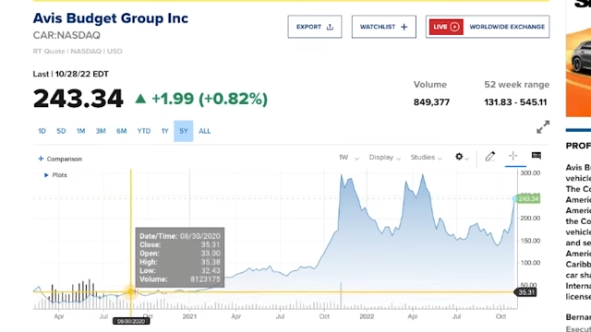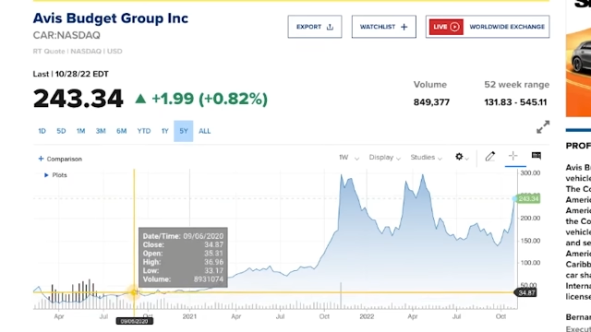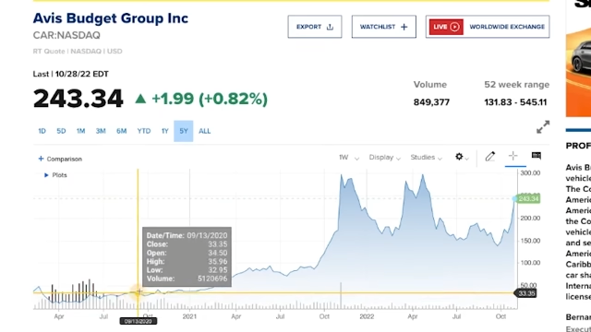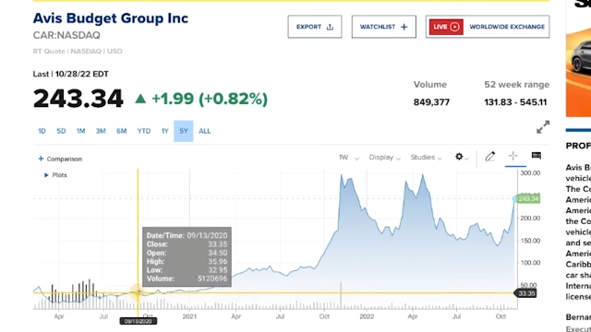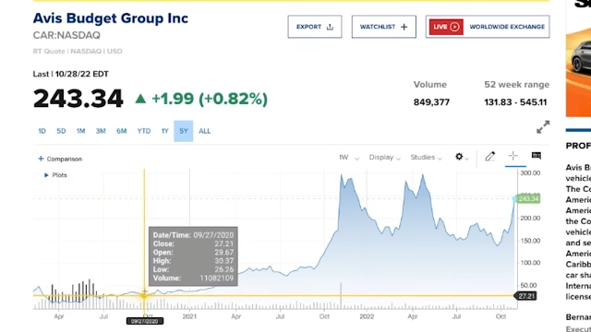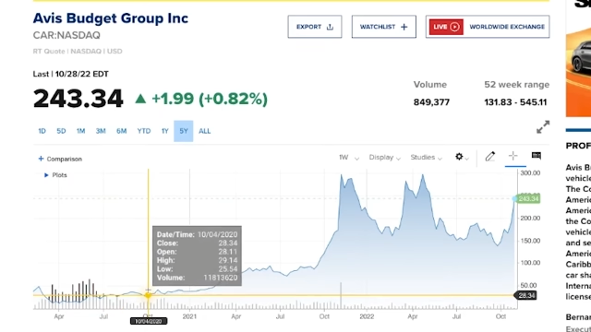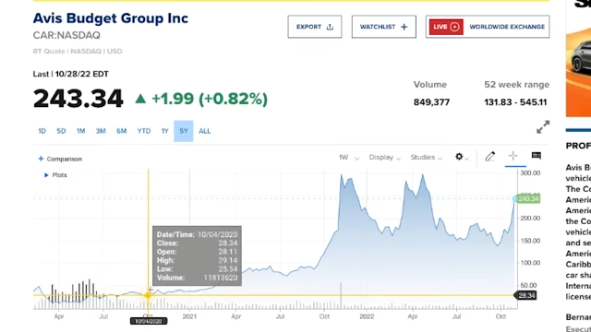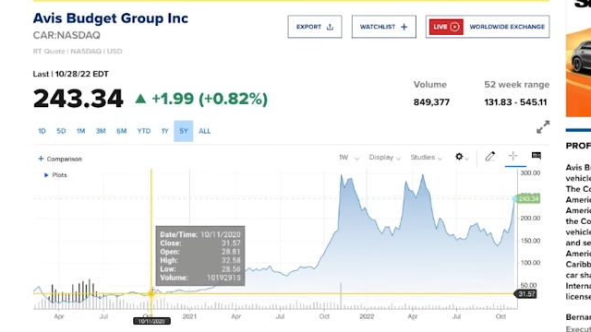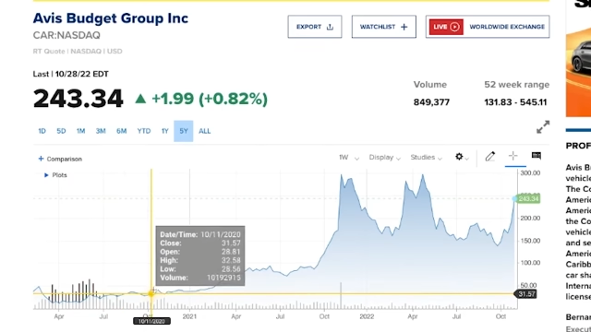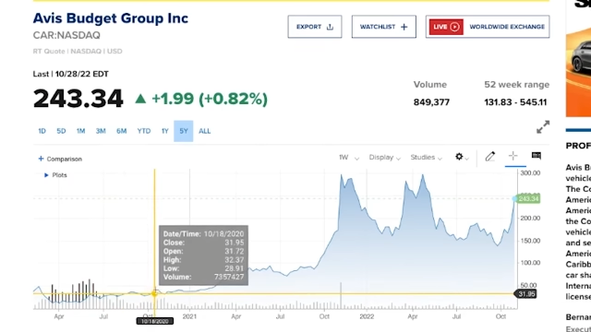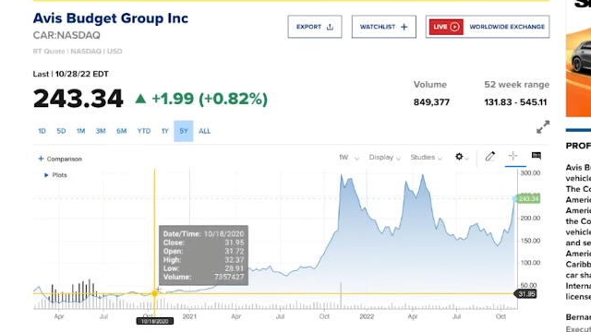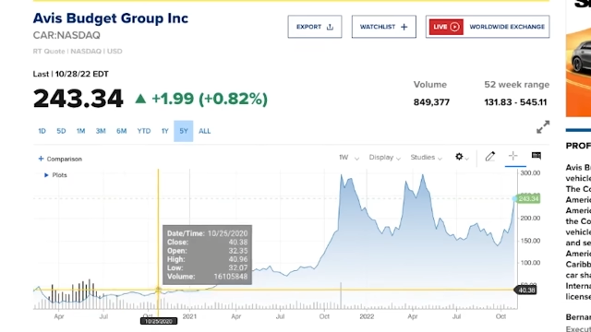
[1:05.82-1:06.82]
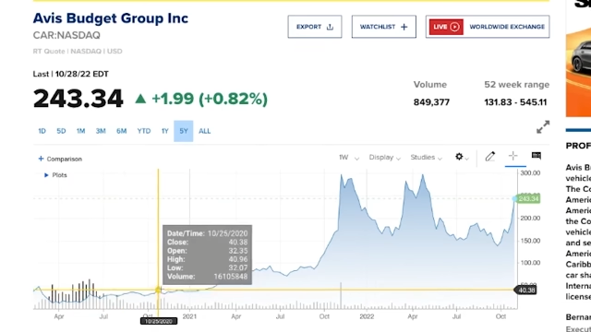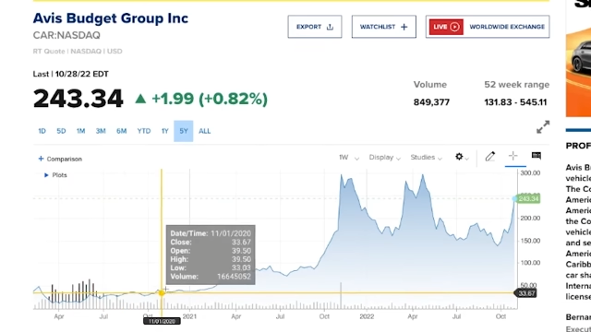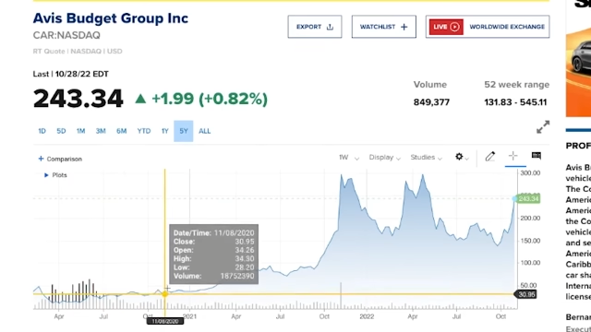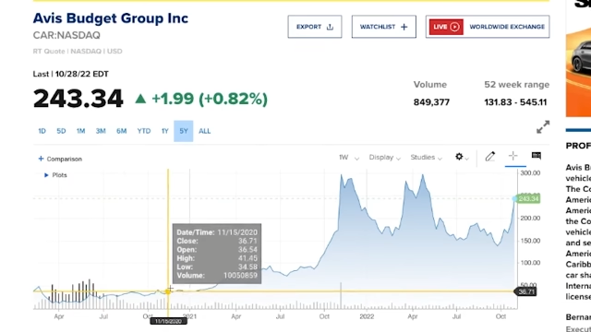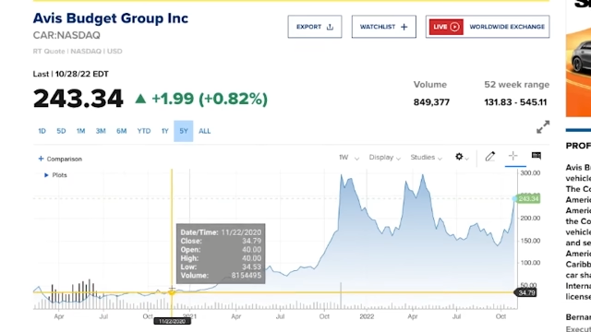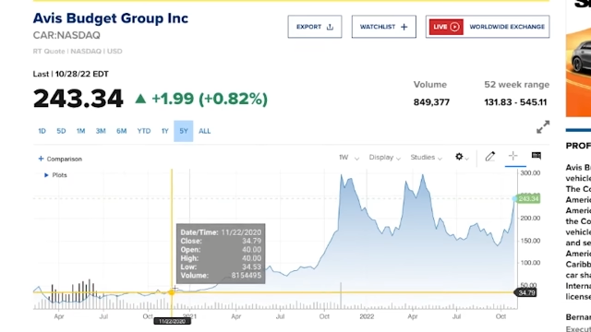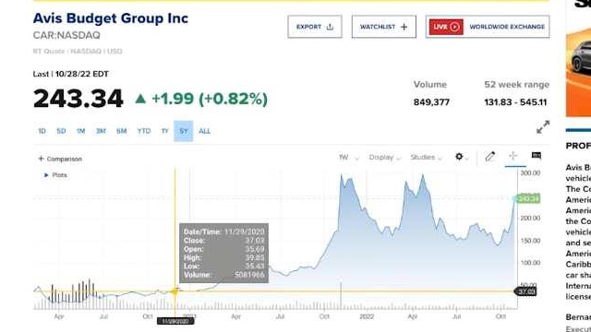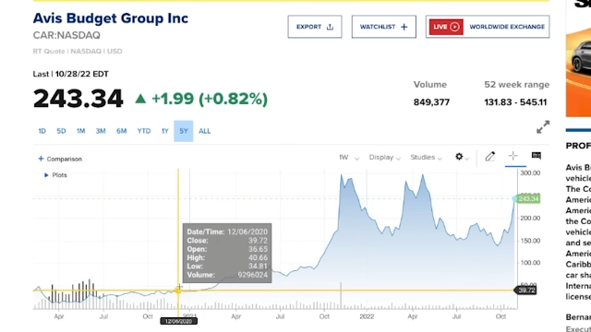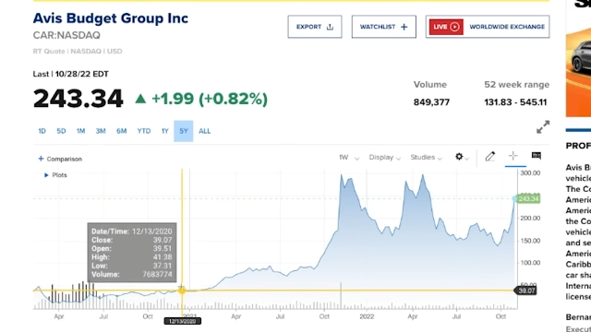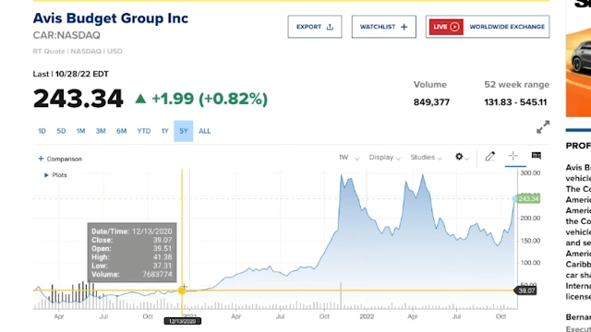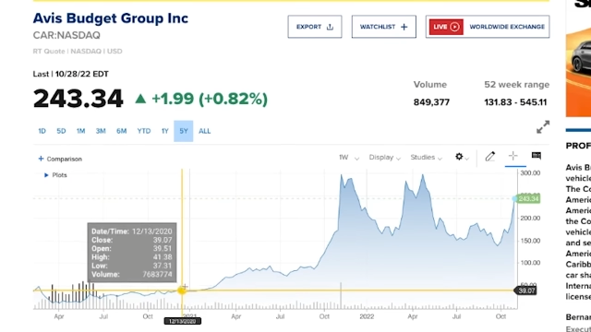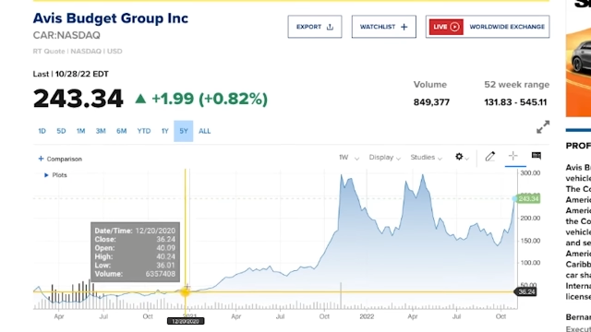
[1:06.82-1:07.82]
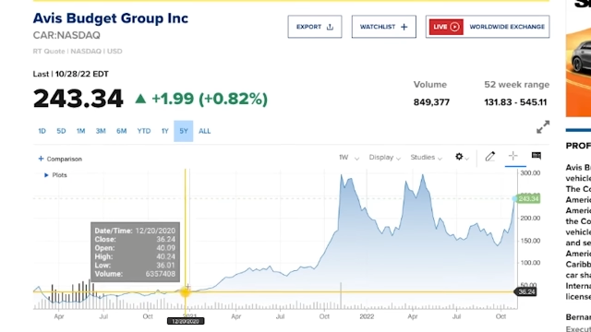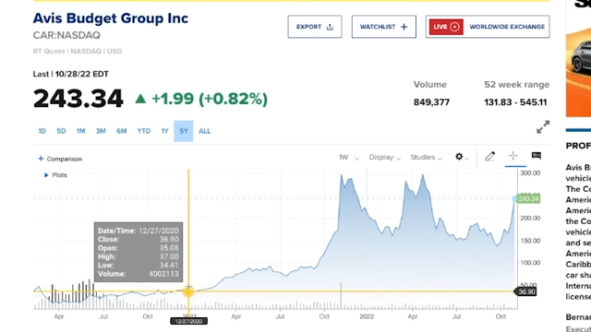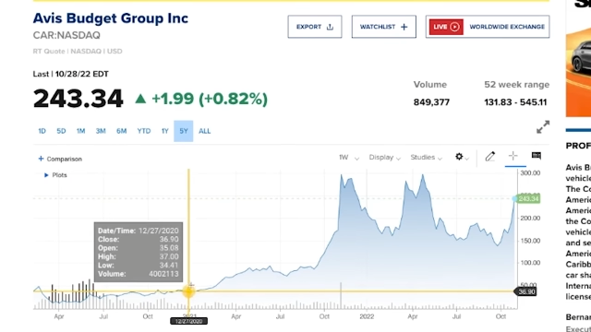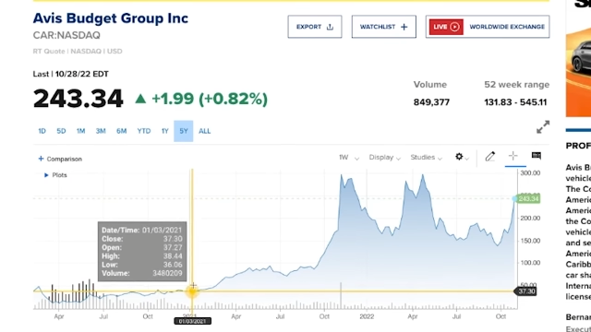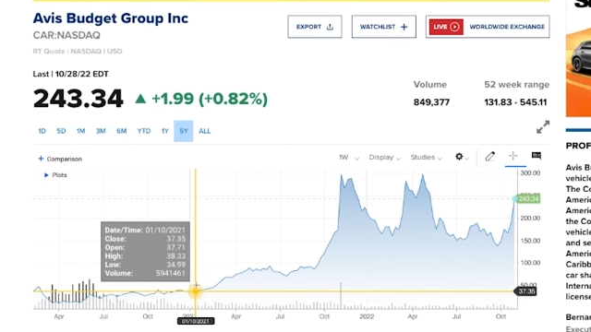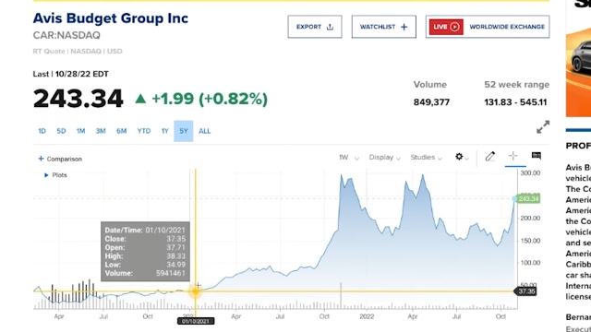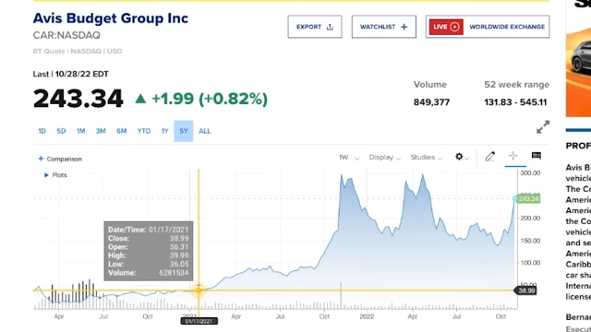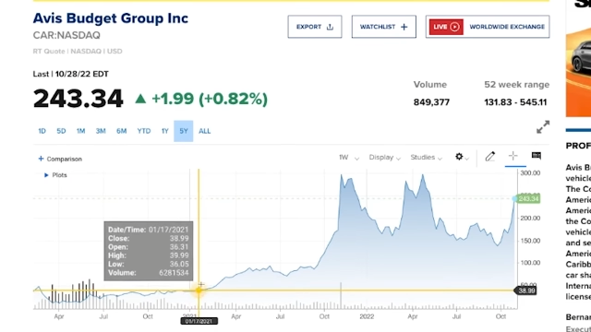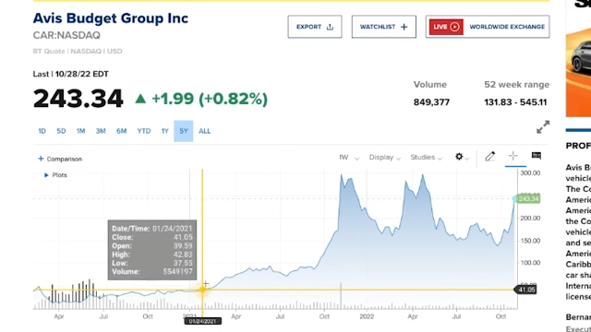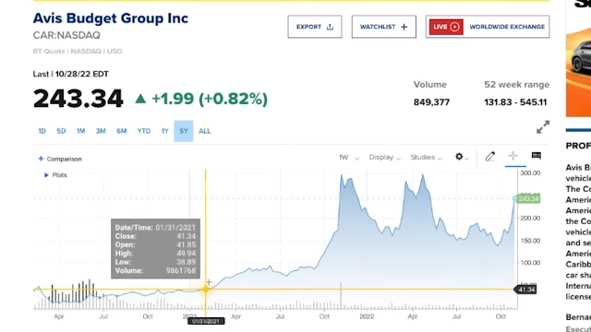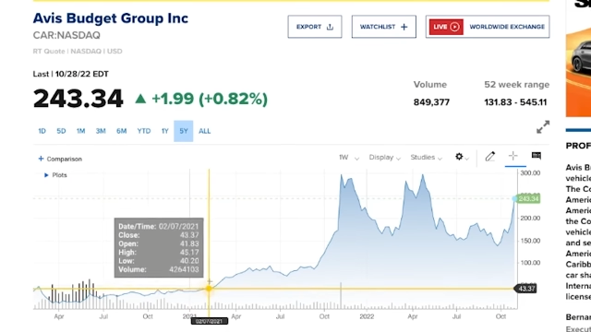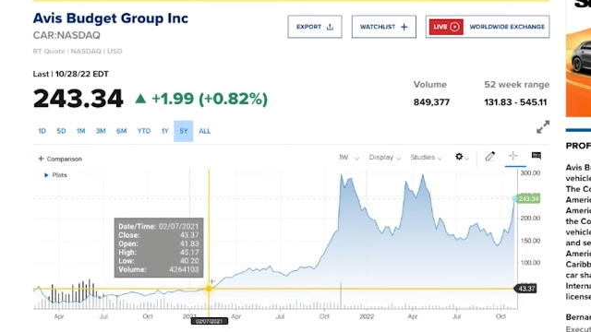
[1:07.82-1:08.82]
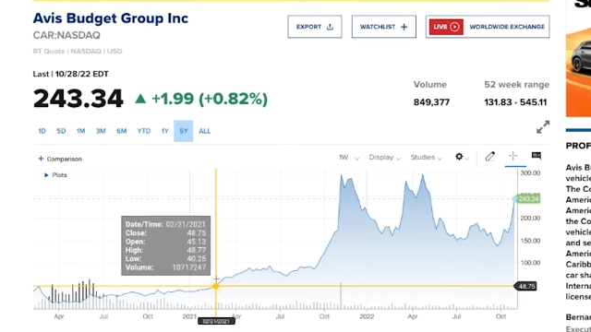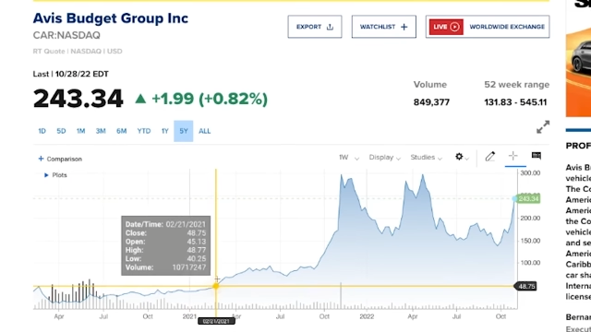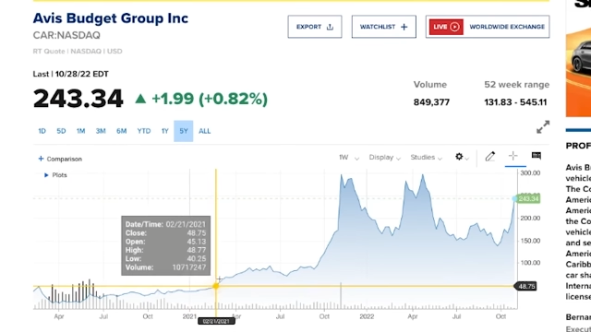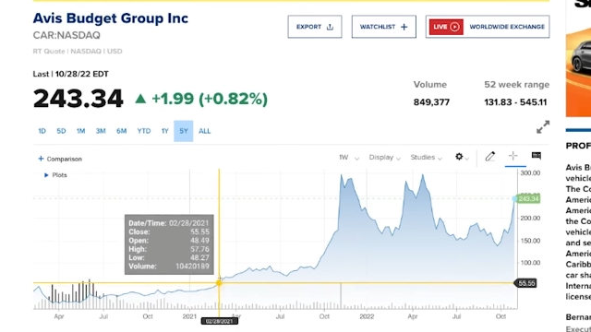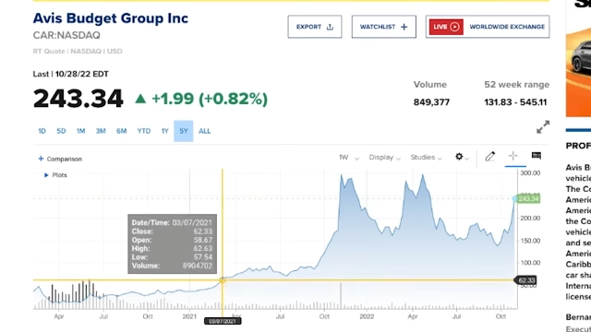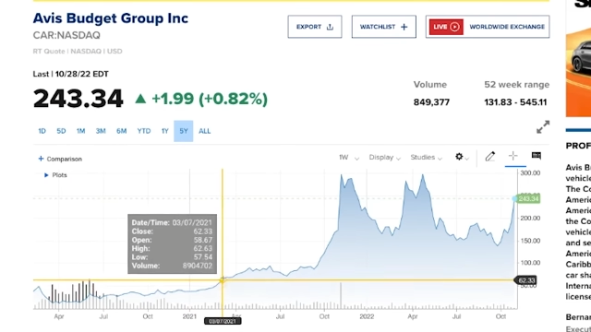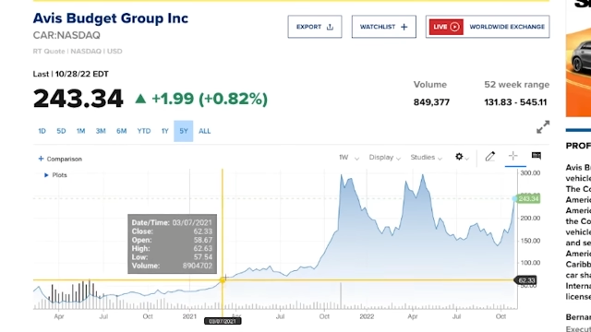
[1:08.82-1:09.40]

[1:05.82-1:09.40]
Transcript: [unreadable: no face in view]